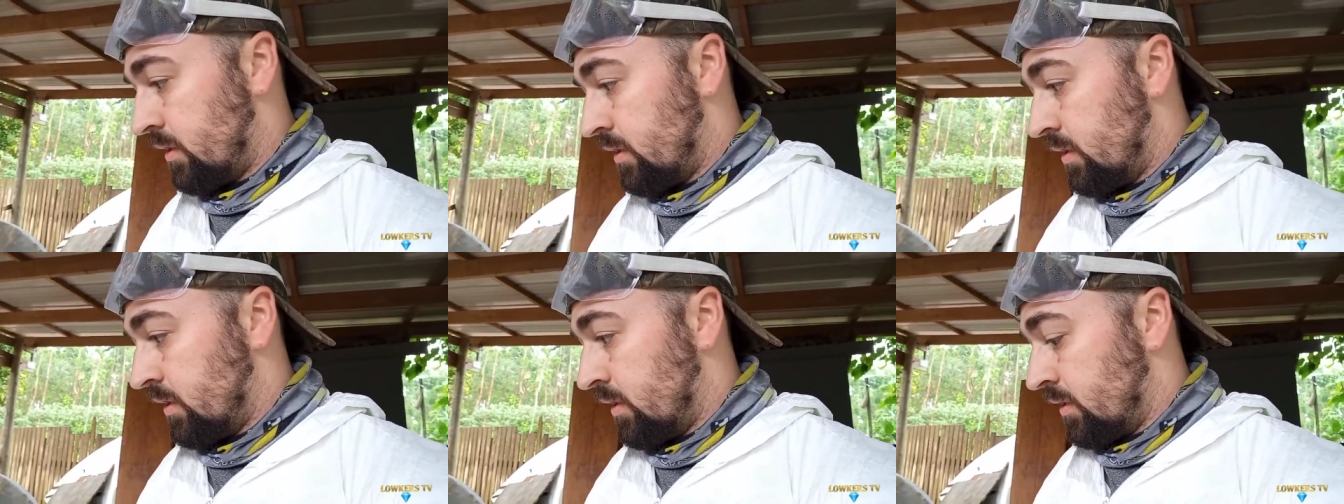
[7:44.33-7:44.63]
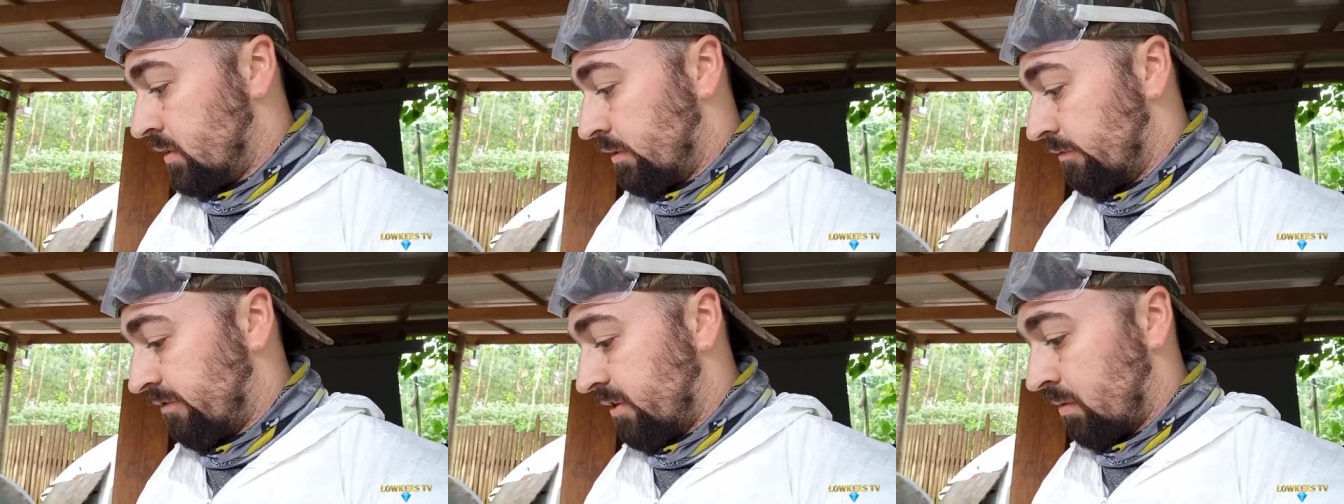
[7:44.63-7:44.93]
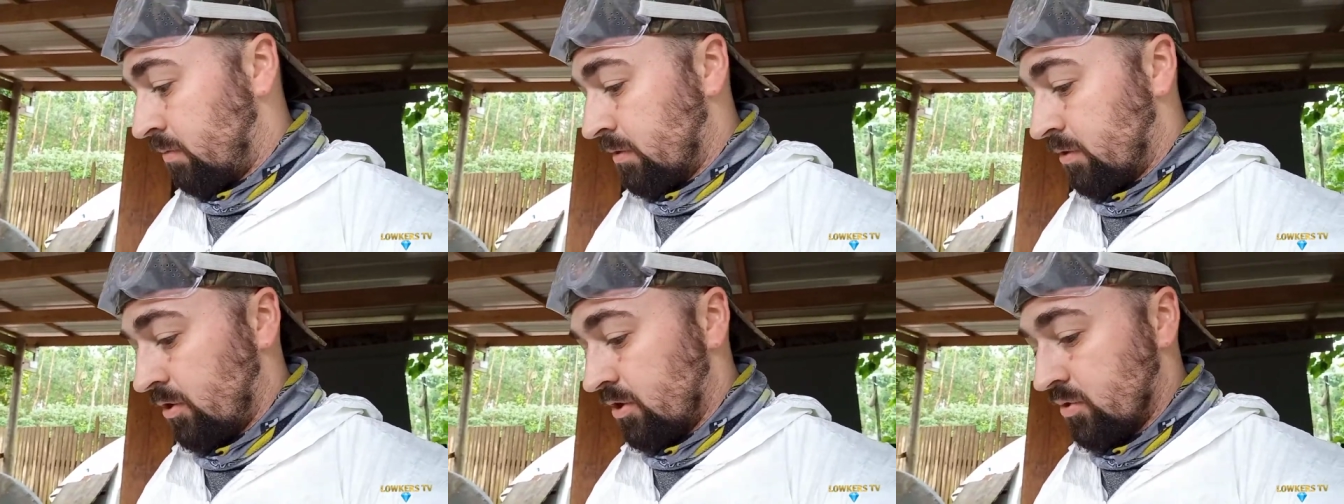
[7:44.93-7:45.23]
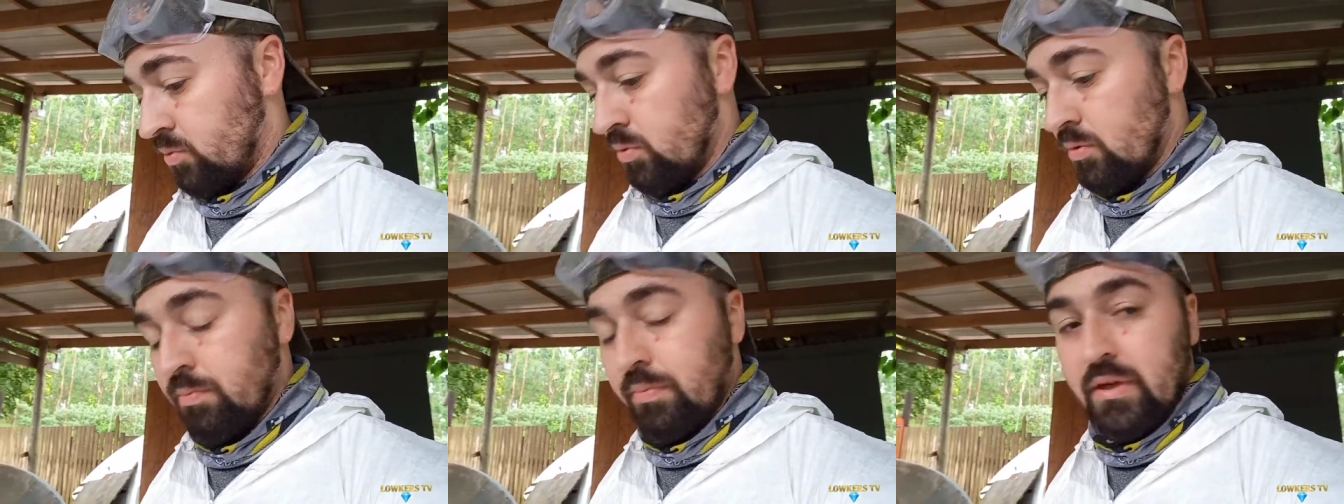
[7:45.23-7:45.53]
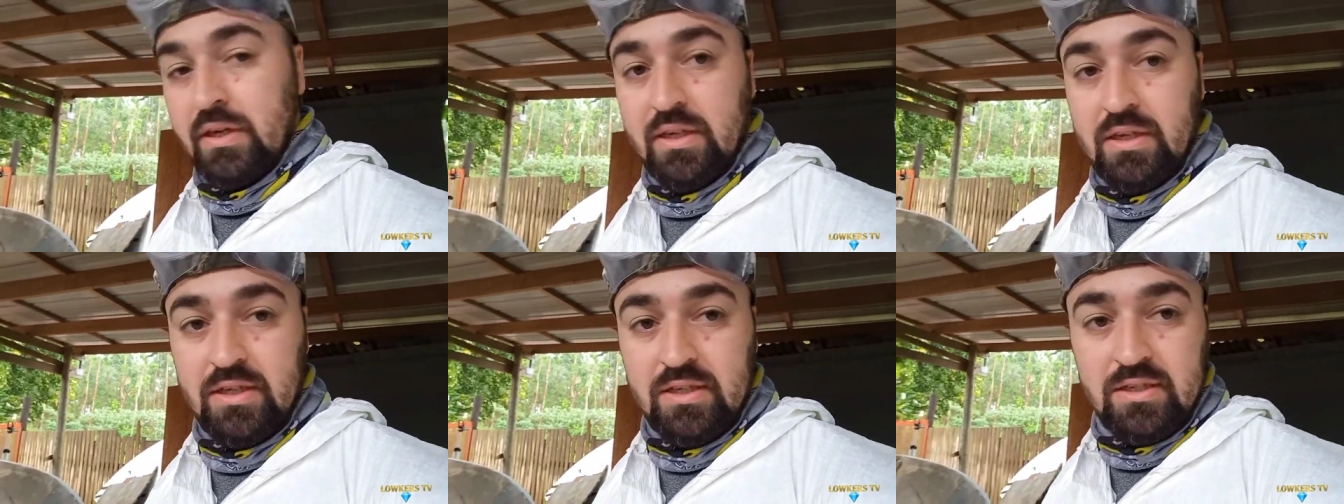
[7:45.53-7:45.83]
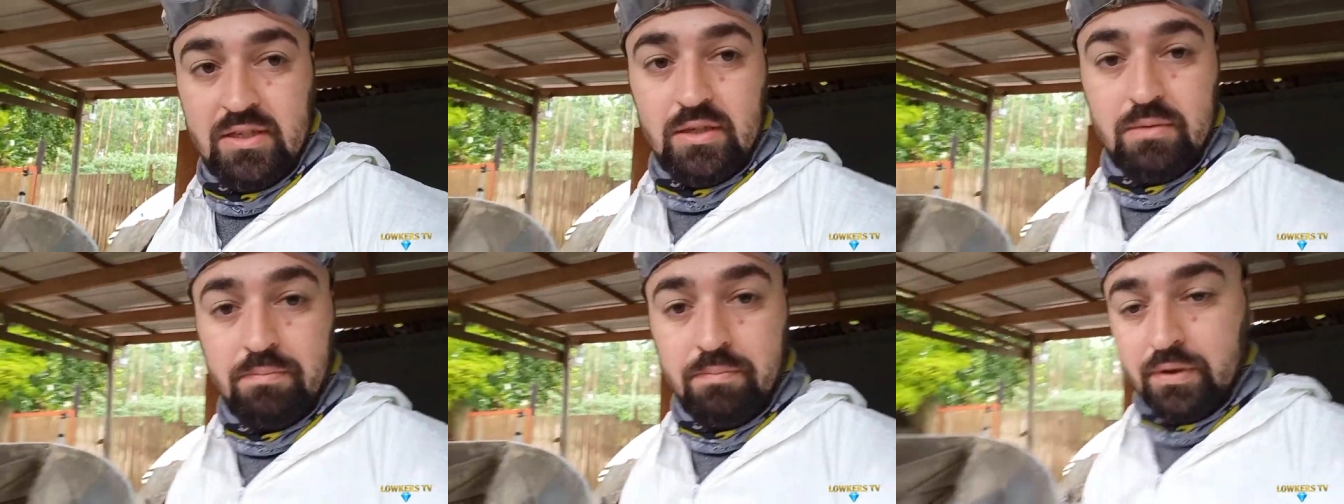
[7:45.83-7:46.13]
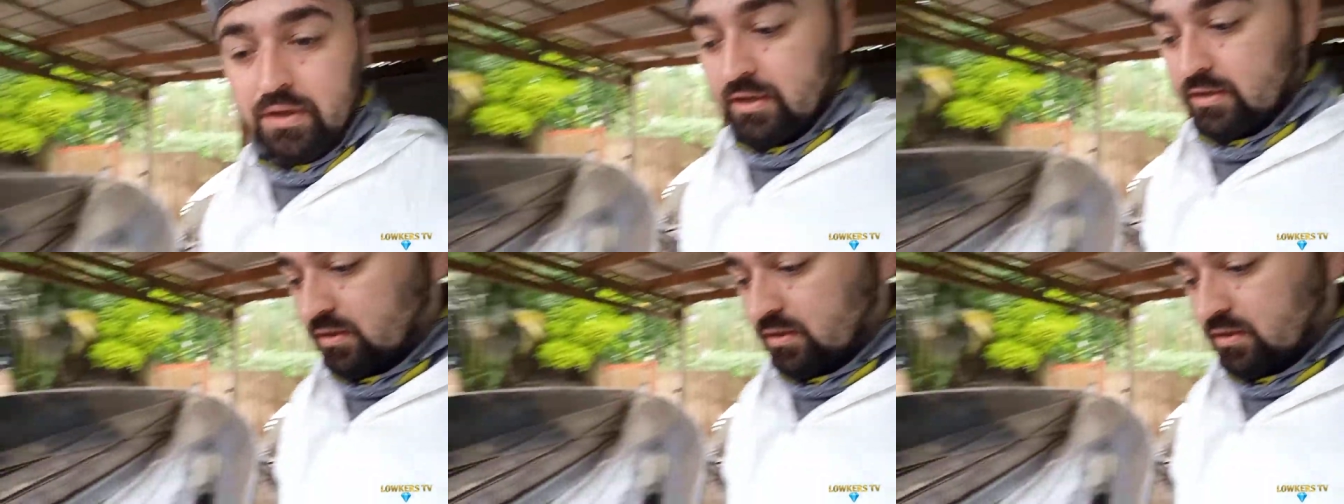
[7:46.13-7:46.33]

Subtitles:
the fiberglass would be easy, but